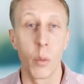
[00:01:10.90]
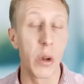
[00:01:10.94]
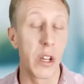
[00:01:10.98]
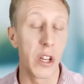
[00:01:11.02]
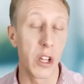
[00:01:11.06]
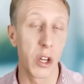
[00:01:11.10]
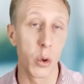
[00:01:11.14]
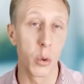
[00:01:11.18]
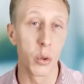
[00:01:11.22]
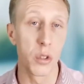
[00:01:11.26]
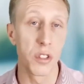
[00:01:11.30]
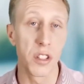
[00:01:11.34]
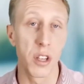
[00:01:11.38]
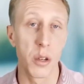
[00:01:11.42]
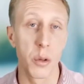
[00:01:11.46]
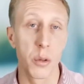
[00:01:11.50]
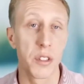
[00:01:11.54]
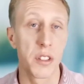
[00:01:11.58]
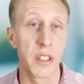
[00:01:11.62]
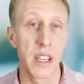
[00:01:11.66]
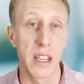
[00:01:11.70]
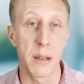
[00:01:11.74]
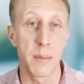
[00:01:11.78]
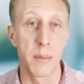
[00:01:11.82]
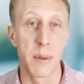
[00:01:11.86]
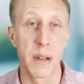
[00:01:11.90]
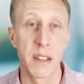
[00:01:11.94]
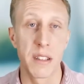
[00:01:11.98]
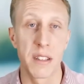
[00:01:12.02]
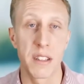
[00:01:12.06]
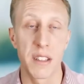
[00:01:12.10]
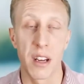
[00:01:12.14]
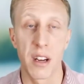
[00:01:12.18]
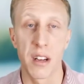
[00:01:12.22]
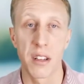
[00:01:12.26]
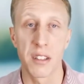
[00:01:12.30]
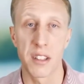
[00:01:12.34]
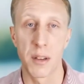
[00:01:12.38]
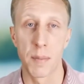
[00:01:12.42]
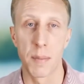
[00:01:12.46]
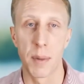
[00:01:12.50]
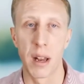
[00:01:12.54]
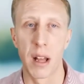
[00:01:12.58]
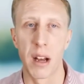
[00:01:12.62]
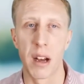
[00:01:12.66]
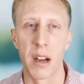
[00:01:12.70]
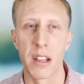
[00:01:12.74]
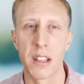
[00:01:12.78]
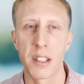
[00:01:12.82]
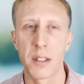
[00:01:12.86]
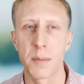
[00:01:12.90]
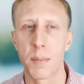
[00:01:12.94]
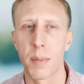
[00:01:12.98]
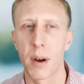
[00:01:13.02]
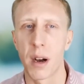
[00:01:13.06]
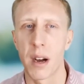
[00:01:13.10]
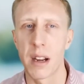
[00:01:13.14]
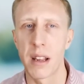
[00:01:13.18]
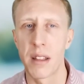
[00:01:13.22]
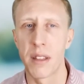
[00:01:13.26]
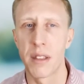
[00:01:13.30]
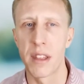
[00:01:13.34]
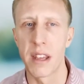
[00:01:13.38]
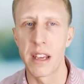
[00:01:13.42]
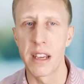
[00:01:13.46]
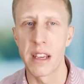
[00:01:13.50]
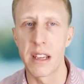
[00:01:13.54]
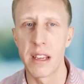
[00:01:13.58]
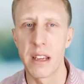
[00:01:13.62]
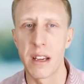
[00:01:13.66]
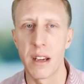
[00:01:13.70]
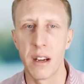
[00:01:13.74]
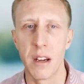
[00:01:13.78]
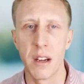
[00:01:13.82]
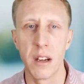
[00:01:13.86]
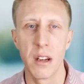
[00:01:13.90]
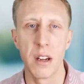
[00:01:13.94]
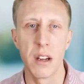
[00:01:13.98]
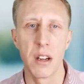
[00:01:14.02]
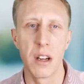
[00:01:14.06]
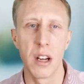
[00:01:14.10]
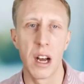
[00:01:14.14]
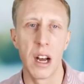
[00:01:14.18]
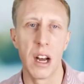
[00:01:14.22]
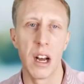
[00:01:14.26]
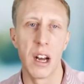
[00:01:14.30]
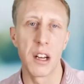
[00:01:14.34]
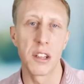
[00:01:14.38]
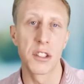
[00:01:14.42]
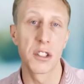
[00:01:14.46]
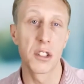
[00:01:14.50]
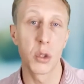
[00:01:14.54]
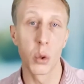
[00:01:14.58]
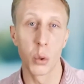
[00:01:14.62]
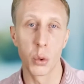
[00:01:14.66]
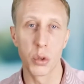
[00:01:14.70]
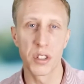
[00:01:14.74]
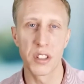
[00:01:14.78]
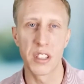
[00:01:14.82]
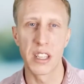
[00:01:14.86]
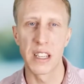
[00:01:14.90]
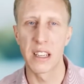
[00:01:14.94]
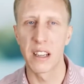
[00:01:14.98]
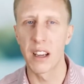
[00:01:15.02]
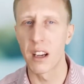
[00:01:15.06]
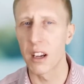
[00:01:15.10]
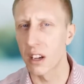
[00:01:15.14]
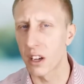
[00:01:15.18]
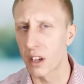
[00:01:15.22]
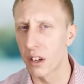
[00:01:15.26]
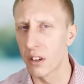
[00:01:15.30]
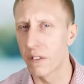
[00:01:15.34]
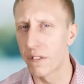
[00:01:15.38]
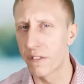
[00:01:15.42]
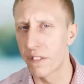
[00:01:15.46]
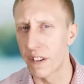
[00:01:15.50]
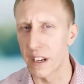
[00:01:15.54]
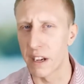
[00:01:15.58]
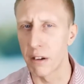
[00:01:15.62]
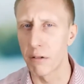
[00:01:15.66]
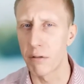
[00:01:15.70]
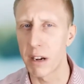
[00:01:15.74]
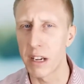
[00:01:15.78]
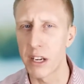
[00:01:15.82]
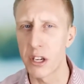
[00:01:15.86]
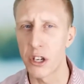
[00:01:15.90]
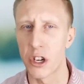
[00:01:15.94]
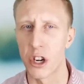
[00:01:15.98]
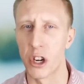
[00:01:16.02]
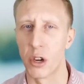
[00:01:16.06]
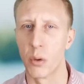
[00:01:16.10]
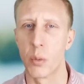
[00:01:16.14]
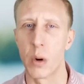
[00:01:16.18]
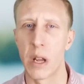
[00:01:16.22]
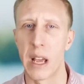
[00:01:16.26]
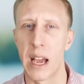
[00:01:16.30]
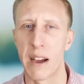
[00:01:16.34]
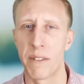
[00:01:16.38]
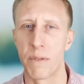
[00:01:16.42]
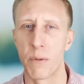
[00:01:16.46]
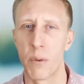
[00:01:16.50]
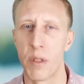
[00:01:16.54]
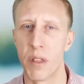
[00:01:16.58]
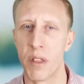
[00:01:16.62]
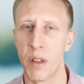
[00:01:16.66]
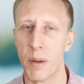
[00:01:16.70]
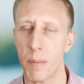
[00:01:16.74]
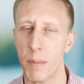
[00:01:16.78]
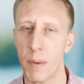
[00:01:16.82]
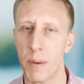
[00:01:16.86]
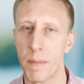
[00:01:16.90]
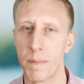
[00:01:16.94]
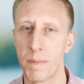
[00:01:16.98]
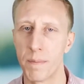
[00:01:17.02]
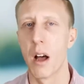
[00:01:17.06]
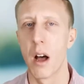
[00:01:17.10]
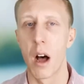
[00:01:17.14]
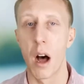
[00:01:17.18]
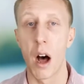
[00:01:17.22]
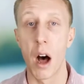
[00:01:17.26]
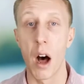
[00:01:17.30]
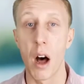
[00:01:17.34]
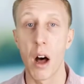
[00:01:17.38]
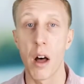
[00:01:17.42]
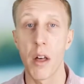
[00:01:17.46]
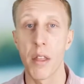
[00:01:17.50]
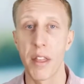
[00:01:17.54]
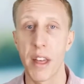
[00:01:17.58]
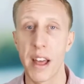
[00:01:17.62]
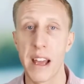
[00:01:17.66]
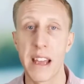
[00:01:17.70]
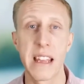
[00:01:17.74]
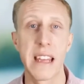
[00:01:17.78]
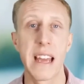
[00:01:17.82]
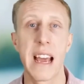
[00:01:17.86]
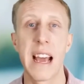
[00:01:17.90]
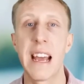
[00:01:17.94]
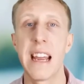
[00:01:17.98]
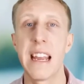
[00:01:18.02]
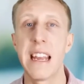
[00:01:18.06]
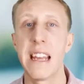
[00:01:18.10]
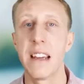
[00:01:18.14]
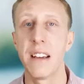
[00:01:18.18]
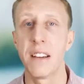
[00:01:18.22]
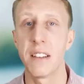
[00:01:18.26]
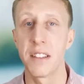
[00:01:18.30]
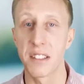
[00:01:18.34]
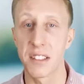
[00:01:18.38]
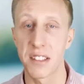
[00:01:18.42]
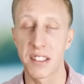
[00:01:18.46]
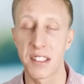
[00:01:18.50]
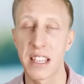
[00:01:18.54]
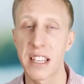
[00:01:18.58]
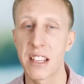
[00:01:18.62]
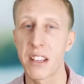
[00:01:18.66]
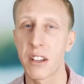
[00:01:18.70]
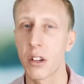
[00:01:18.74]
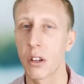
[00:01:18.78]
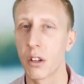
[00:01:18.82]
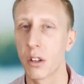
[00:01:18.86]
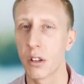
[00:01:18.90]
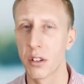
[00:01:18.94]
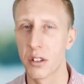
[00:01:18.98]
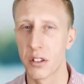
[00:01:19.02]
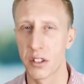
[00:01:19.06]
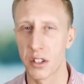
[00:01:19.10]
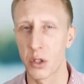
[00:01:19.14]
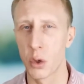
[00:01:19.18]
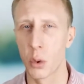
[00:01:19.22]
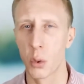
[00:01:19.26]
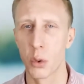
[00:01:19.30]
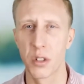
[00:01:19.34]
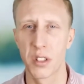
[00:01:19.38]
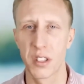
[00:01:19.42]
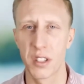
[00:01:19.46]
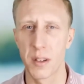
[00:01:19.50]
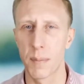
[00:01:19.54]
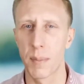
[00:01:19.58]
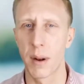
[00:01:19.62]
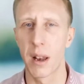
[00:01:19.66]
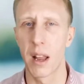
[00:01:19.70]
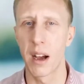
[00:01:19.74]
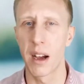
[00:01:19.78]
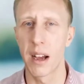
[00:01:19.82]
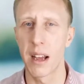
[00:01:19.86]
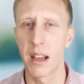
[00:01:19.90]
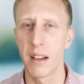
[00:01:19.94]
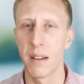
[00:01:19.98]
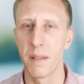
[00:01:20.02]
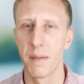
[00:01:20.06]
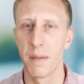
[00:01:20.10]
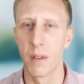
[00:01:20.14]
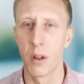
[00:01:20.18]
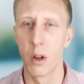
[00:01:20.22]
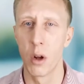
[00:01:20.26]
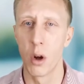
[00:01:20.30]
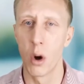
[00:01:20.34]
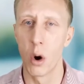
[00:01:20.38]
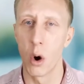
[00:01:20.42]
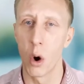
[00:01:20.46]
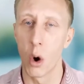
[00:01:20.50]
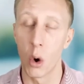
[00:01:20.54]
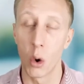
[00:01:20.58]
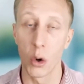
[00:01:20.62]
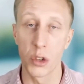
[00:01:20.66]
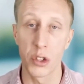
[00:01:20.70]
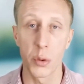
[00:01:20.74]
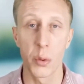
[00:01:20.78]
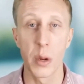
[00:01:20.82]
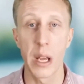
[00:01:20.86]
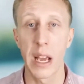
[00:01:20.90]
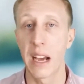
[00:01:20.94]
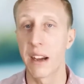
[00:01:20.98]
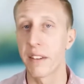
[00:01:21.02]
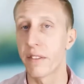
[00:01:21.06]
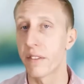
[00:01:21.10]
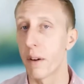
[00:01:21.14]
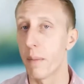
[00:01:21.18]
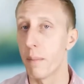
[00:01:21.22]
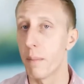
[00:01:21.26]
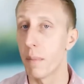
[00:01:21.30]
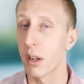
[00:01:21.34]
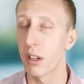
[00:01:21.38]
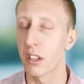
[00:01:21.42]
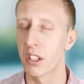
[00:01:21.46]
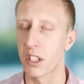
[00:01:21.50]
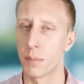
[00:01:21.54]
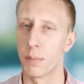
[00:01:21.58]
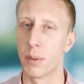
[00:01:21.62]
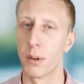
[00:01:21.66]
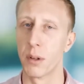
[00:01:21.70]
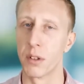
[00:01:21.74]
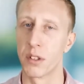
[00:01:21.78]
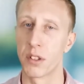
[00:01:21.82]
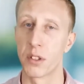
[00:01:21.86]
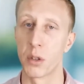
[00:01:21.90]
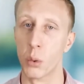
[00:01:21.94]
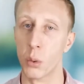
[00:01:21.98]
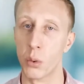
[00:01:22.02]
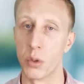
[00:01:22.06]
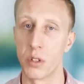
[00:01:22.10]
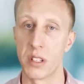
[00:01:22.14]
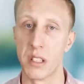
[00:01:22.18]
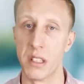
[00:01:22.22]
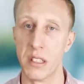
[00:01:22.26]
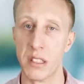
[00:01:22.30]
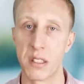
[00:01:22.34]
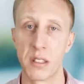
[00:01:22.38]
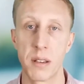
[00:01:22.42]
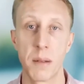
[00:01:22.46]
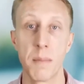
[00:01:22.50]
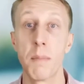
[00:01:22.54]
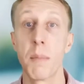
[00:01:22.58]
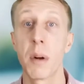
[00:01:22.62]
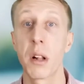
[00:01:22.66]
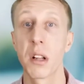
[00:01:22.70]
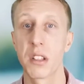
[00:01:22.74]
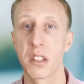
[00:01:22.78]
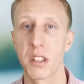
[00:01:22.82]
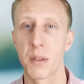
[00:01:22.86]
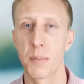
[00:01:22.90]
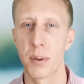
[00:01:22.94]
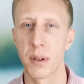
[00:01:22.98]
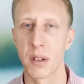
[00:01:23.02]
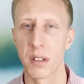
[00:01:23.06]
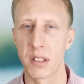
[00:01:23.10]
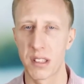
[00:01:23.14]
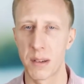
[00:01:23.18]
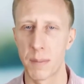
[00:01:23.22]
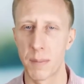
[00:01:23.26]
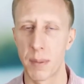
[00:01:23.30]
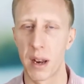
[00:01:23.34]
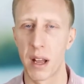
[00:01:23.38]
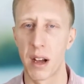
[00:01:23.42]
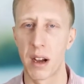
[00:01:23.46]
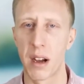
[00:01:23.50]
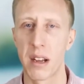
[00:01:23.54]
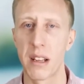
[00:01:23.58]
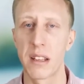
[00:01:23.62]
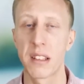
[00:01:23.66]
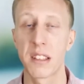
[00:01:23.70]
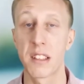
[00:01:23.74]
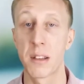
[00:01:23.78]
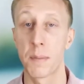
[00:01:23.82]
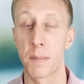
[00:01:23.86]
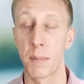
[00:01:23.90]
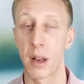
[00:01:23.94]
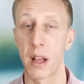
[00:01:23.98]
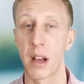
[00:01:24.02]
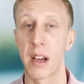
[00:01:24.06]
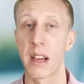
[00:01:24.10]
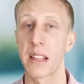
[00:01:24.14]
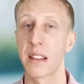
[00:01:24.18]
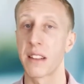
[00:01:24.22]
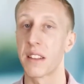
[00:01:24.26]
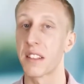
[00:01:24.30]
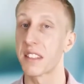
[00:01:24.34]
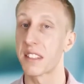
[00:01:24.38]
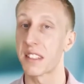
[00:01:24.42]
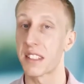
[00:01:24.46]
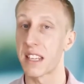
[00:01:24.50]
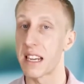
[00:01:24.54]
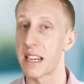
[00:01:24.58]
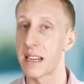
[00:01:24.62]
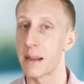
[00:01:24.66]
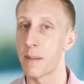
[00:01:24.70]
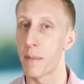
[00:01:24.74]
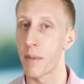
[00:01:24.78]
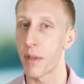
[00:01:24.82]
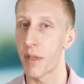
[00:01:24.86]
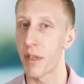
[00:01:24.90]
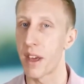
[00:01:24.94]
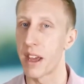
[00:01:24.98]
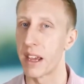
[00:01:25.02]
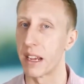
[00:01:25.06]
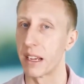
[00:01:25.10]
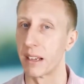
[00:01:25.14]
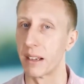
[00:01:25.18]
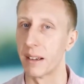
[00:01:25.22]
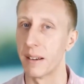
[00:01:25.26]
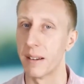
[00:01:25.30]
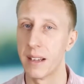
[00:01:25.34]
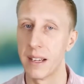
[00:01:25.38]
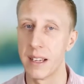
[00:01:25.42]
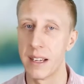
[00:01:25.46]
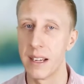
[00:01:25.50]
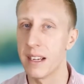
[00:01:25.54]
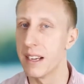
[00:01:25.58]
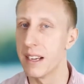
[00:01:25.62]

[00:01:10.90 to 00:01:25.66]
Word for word: We can also segment our suppliers by the uh, sourcing configuration we have with them. Are they a single source supplier, or do we have multiple sources, multiple suppliers supplying the same thing,